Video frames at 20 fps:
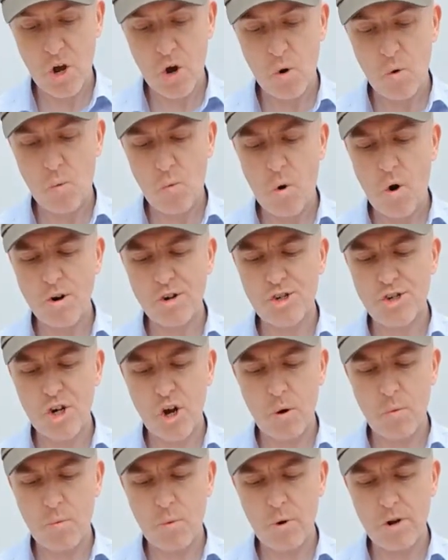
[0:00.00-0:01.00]
What
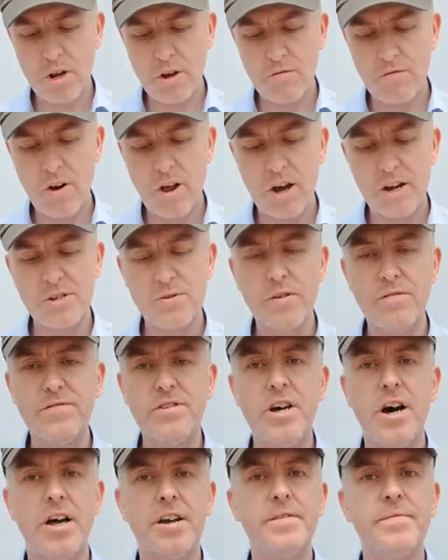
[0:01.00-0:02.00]
job would you have liked to have
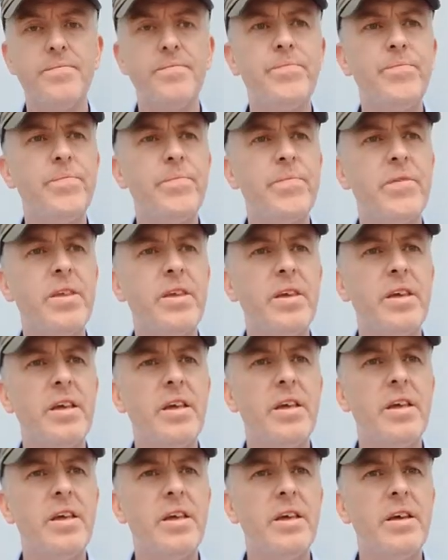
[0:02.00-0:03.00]
done?
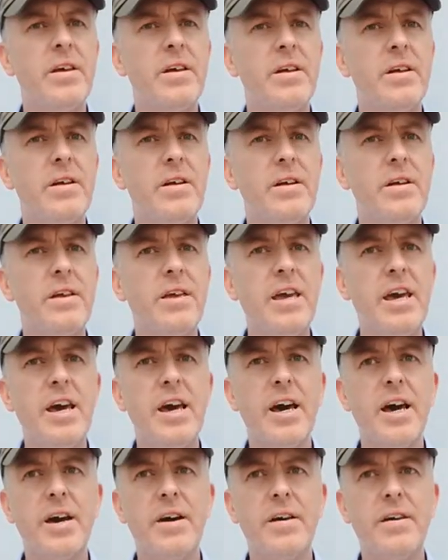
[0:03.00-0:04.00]
Yeah,
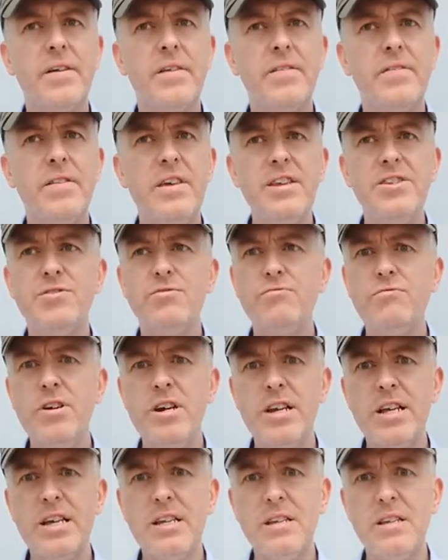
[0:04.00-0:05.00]
these are
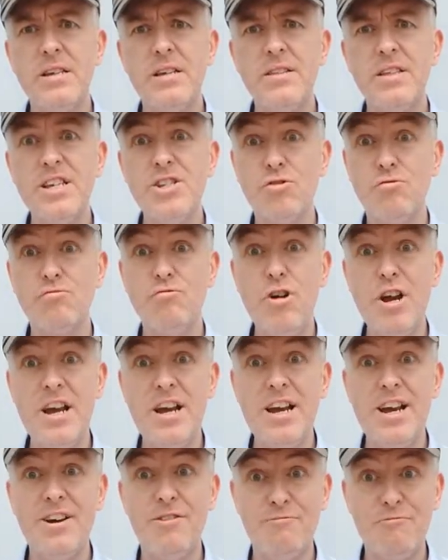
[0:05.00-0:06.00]
really
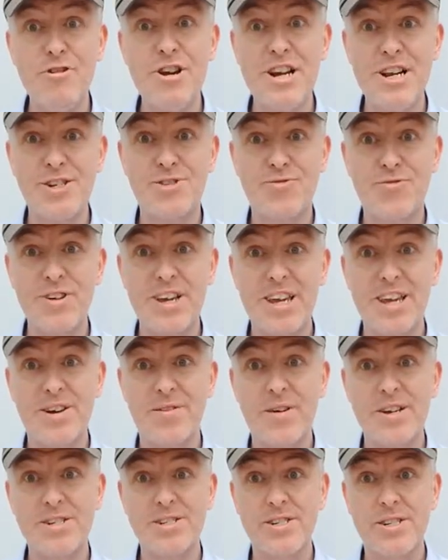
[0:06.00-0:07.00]
tricky
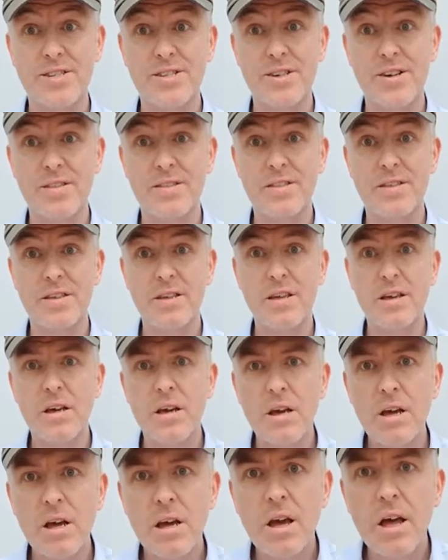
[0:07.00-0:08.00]
questions,
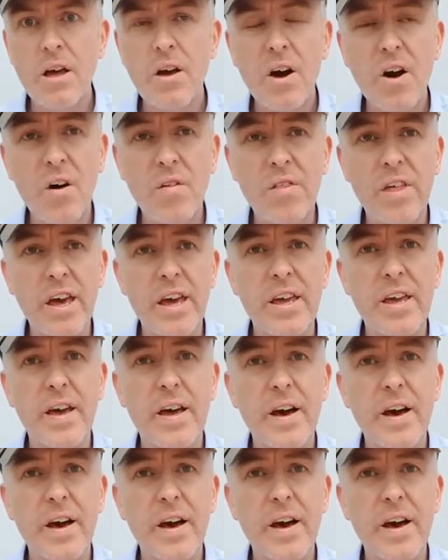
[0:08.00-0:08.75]
aren't they?